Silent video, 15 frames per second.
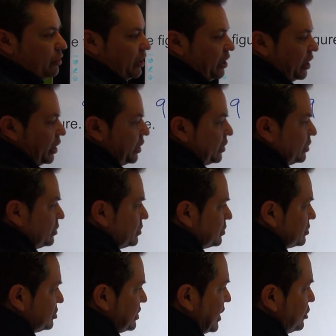here,
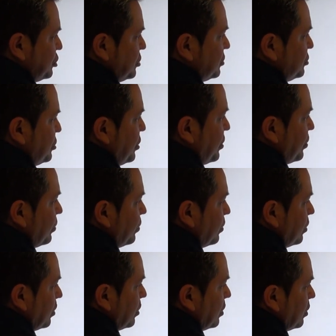section 2,
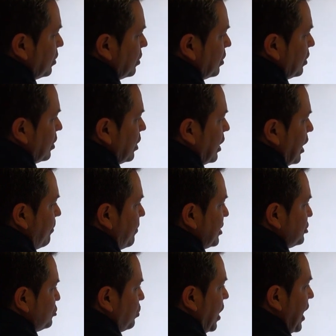how
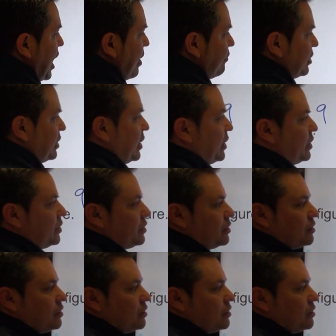much do I have in there?